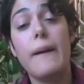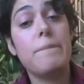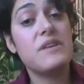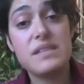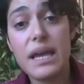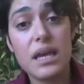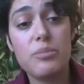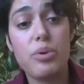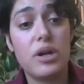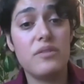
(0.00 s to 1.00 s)
The
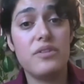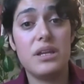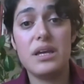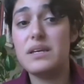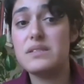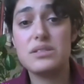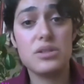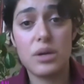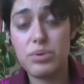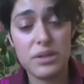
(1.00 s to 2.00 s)
second part of it is
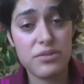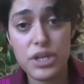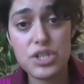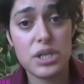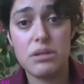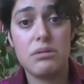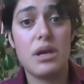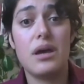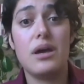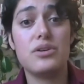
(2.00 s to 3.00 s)
non-proliferation
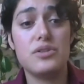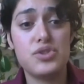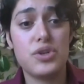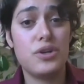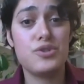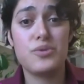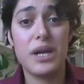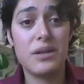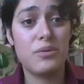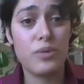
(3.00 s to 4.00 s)
concerns,
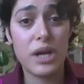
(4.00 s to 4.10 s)
right?